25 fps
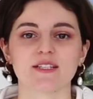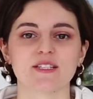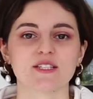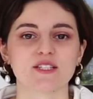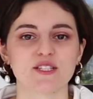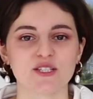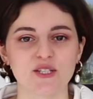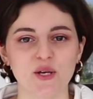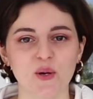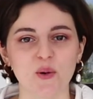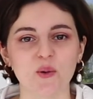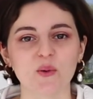
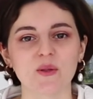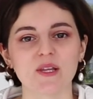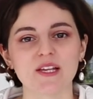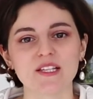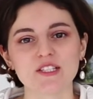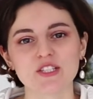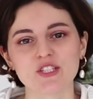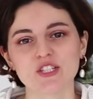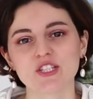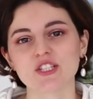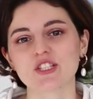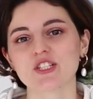So
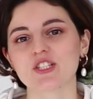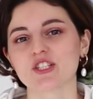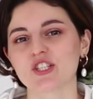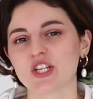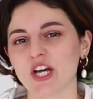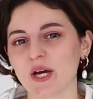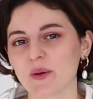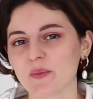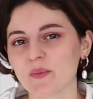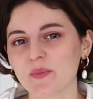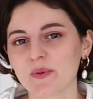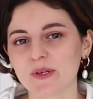let's just
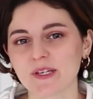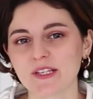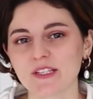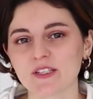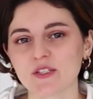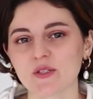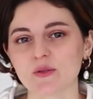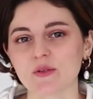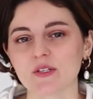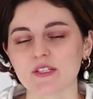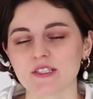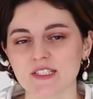jump
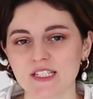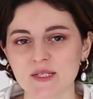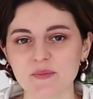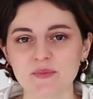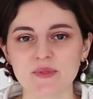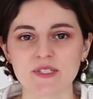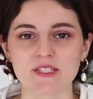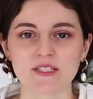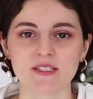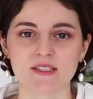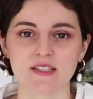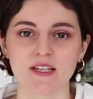into the
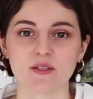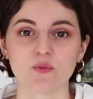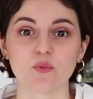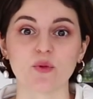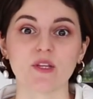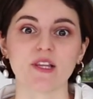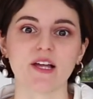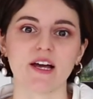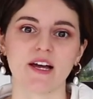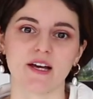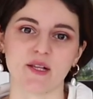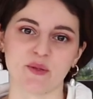tips that
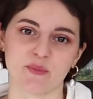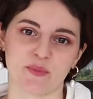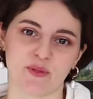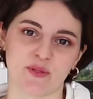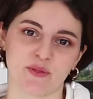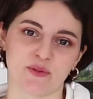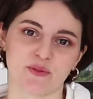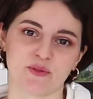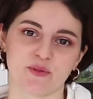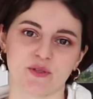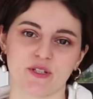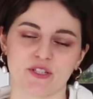will help
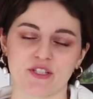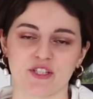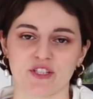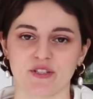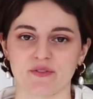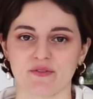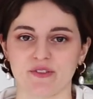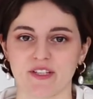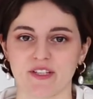you to achieve